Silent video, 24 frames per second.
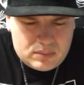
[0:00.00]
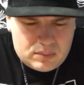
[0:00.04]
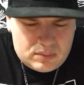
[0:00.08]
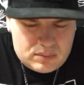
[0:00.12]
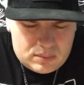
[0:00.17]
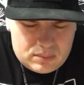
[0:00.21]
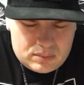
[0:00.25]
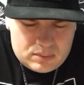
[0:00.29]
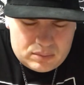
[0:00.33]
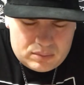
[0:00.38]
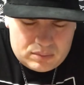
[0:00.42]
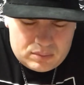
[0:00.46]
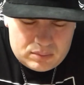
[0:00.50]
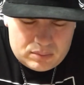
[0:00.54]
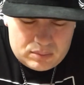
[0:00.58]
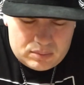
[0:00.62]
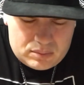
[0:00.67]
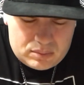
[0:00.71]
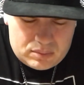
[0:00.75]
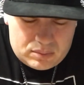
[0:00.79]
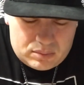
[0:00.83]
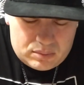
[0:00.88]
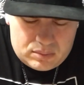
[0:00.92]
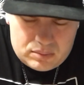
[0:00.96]

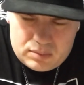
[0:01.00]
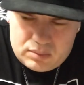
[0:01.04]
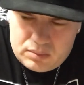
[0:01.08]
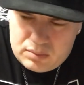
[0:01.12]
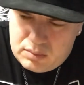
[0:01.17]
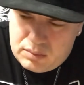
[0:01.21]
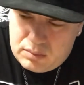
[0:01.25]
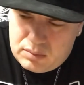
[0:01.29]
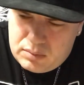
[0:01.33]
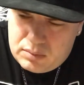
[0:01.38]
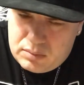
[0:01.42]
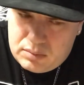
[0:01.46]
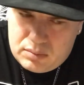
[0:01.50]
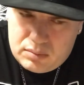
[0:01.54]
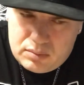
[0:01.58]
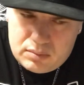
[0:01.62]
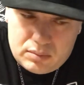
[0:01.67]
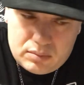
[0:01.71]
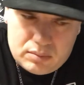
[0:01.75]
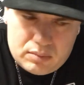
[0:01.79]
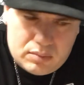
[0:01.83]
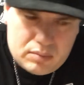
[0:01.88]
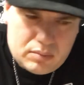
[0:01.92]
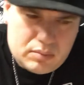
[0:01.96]

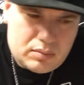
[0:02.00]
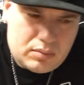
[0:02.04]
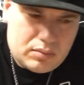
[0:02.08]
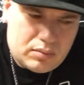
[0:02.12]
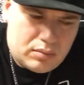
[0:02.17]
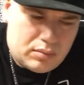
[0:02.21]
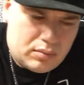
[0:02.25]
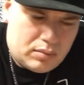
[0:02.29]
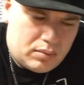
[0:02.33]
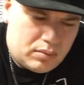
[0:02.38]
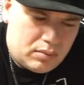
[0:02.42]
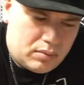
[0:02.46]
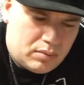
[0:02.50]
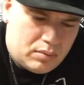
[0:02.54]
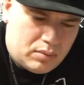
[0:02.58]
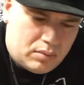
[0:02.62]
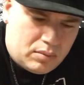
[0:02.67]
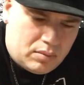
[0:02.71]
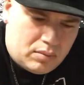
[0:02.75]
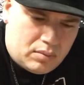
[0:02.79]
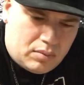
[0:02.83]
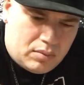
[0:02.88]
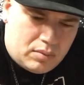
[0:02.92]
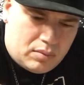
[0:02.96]

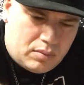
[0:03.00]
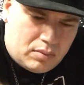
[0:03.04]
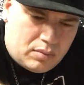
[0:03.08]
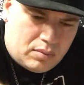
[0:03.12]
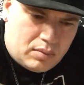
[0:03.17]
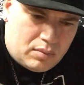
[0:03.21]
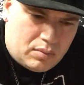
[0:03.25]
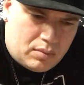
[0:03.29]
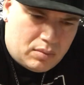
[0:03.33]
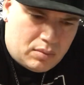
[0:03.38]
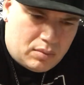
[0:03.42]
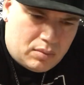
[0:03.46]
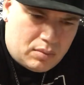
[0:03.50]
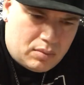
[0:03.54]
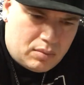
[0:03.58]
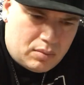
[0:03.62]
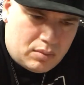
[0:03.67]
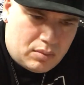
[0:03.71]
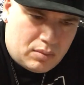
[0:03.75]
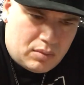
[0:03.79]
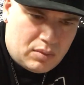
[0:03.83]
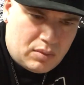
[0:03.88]
Nobody speaks.